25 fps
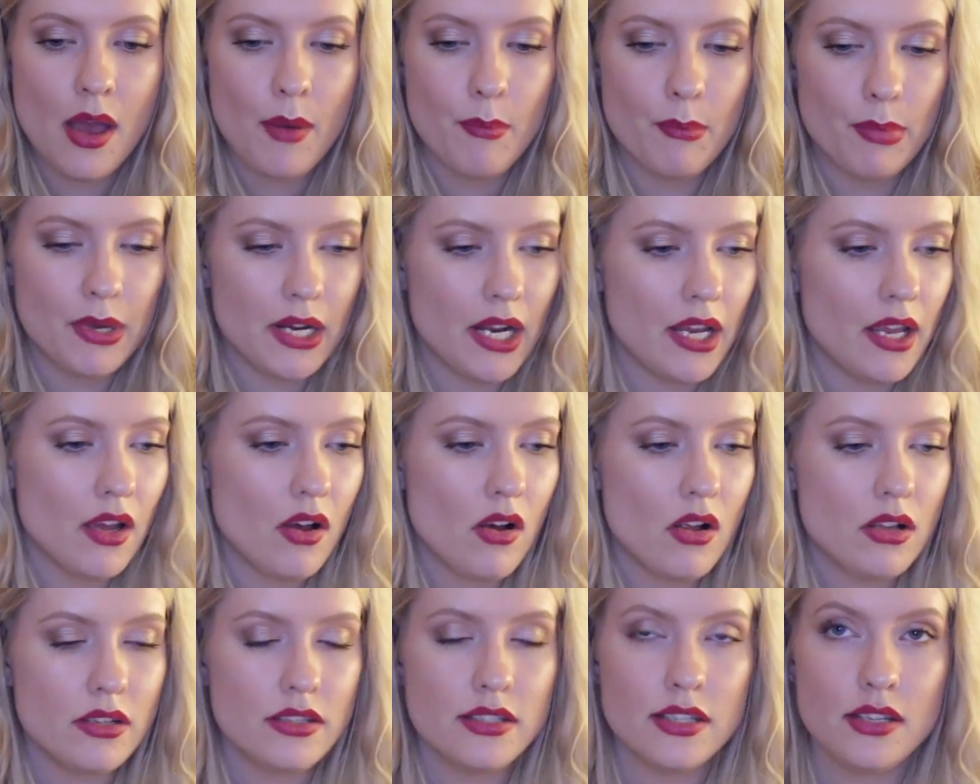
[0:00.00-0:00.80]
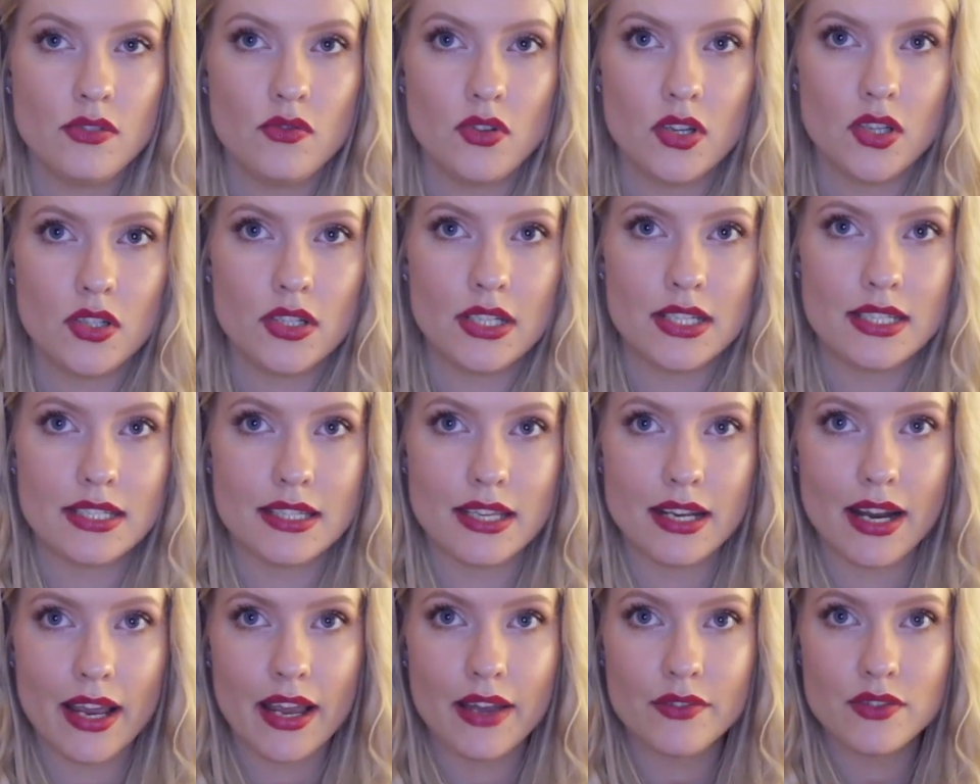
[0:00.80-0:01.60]
But I also noticed
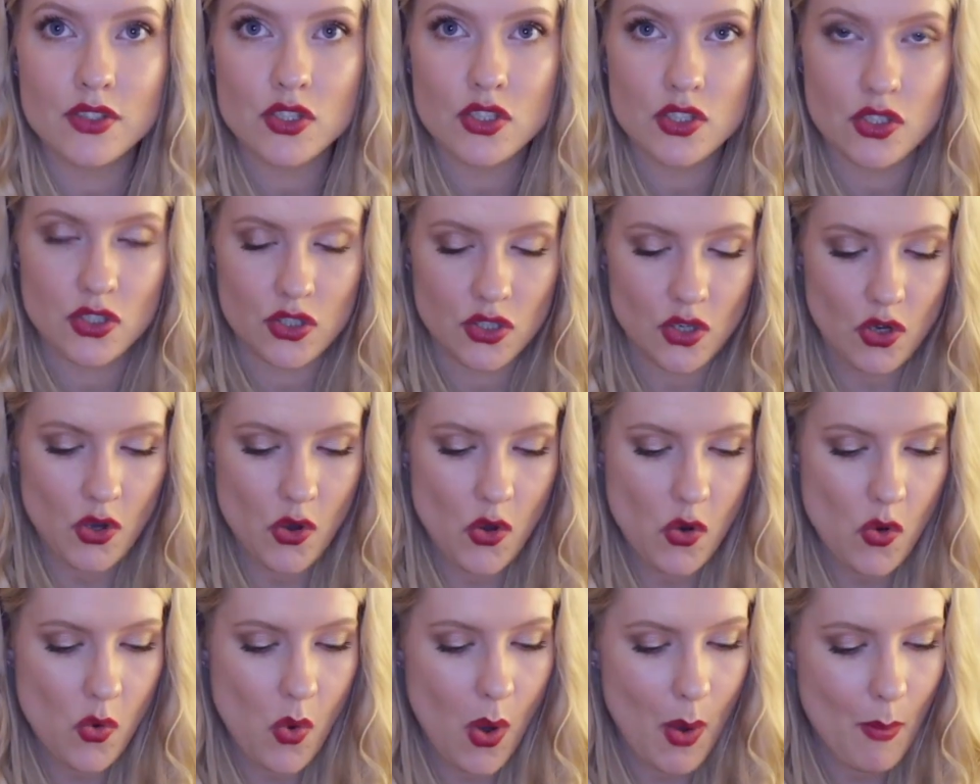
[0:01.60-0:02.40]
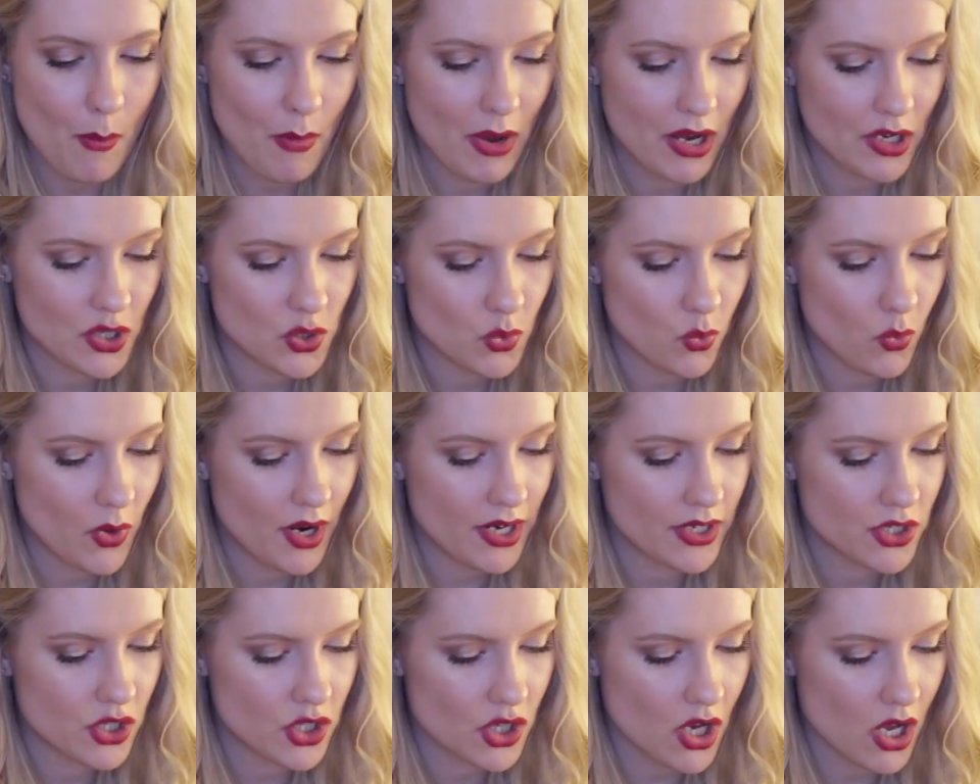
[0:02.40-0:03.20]
that I have so much
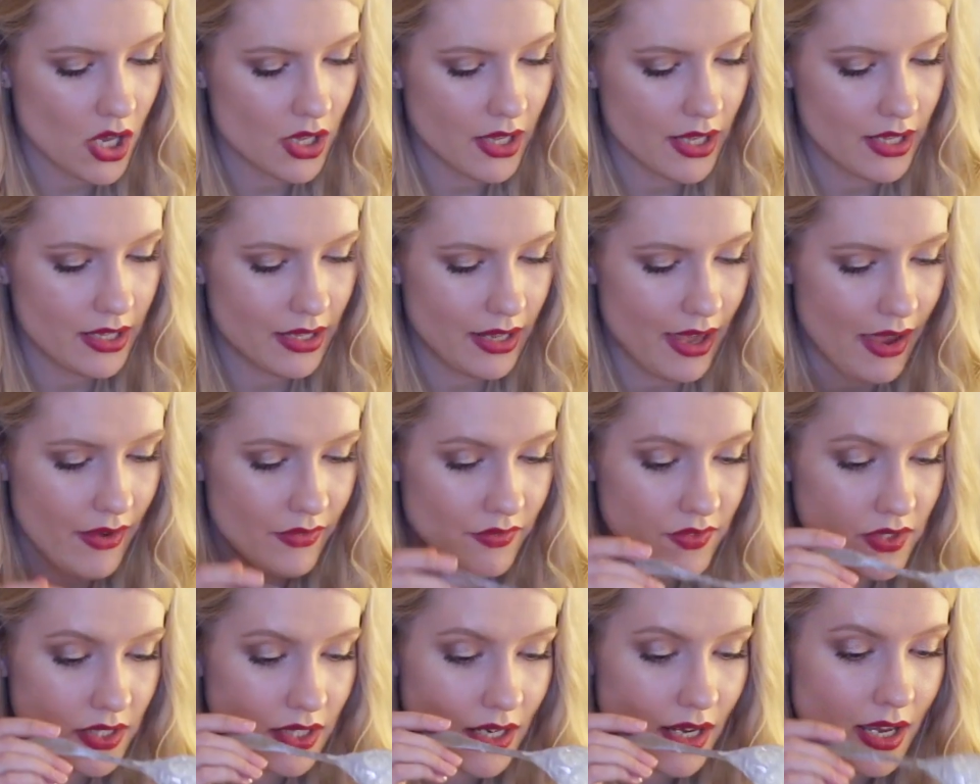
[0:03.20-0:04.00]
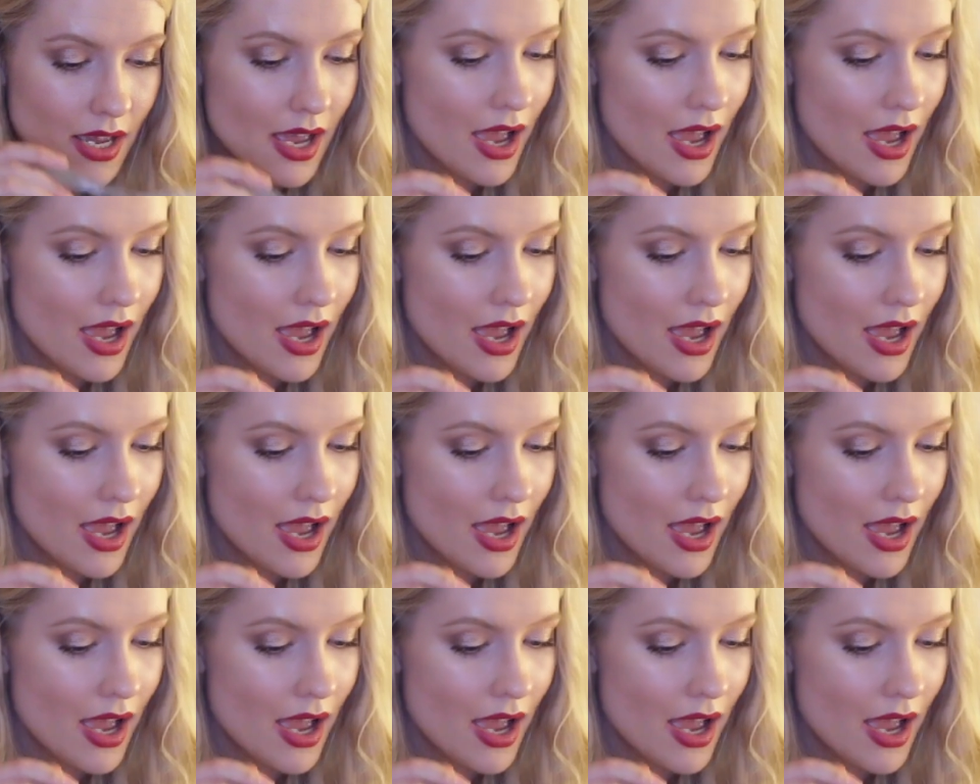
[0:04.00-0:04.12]
white chocolate left,